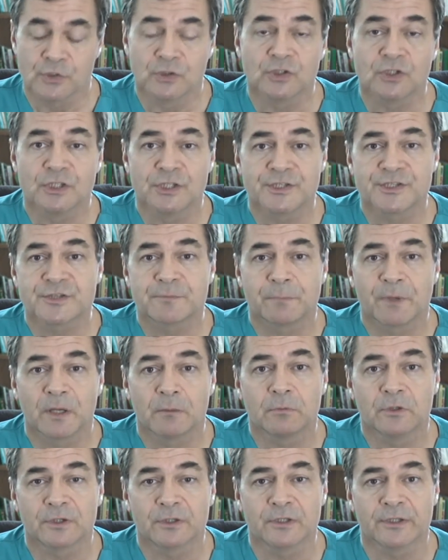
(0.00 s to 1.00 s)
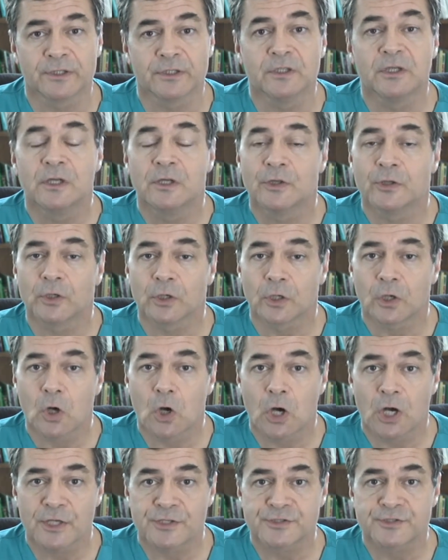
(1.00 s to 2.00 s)
to list publicly their
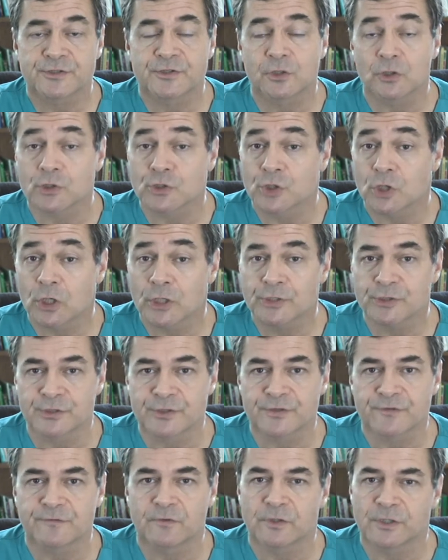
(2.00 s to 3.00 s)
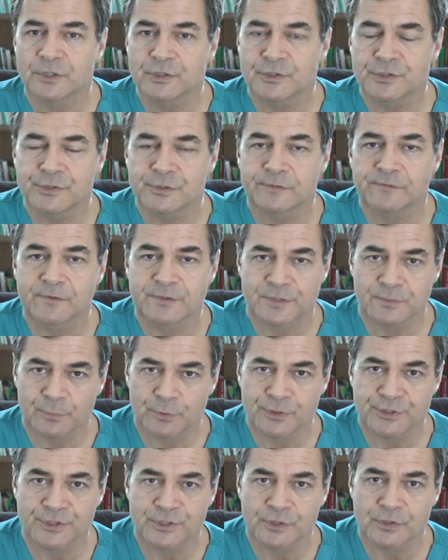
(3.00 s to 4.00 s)
costs, their charges for each service and
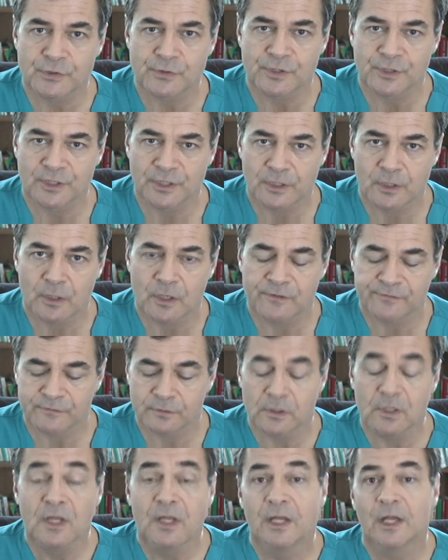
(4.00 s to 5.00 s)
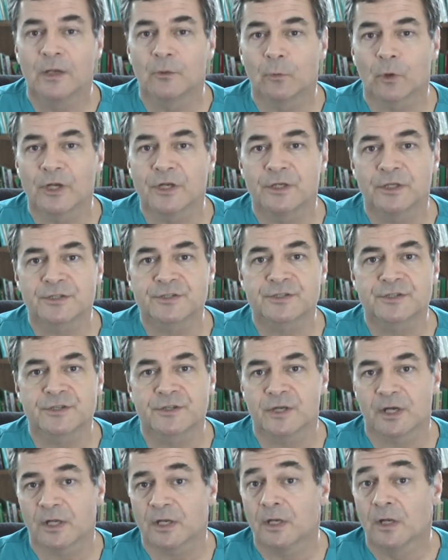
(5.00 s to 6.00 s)
procedure that they offer, and right next
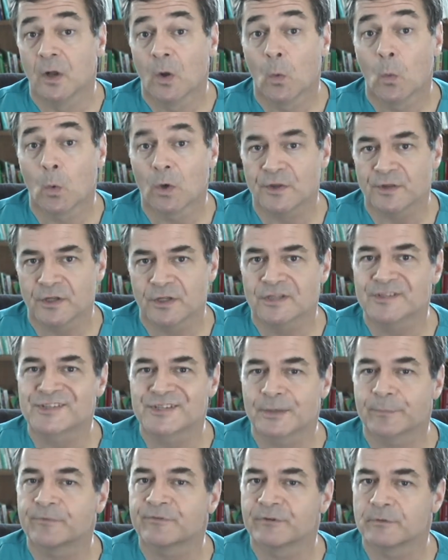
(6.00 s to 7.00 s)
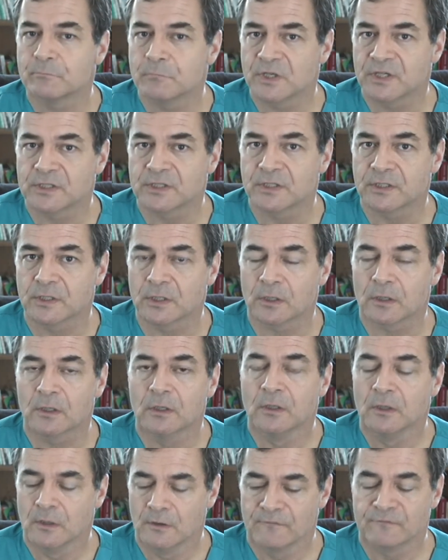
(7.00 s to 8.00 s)
to that, what they accept from Medicare
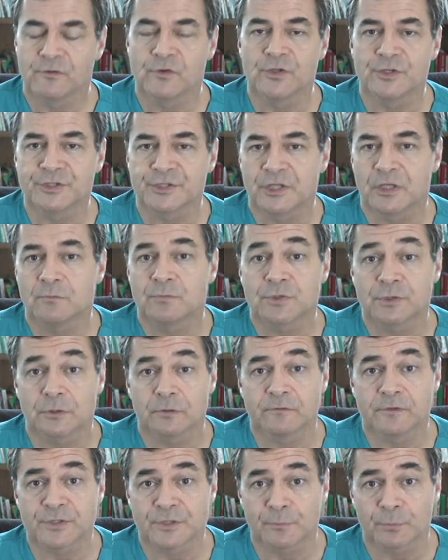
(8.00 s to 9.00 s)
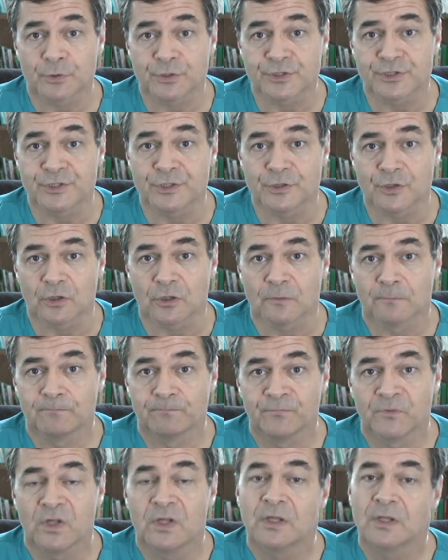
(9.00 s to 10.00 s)
for the same service and procedure.
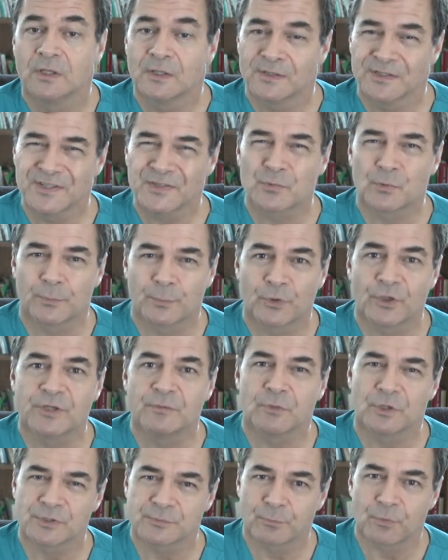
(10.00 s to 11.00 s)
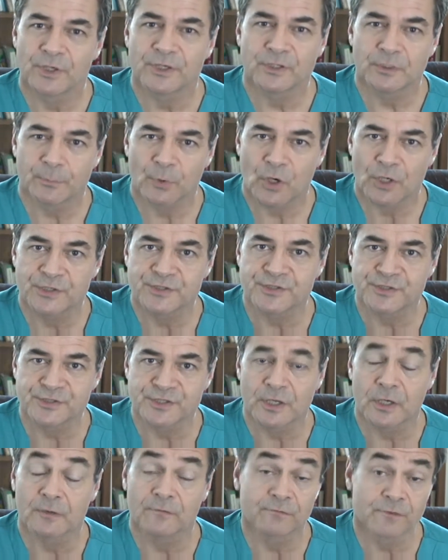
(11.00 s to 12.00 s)
This would pretty much bring the
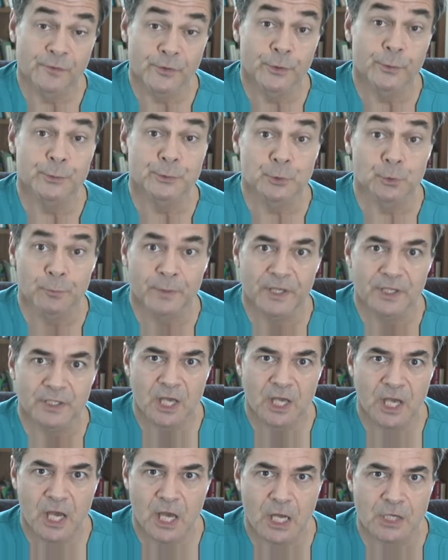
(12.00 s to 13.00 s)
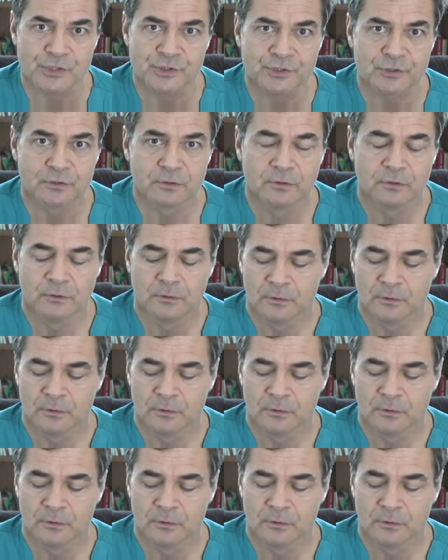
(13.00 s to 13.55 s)
prices down for those who cash.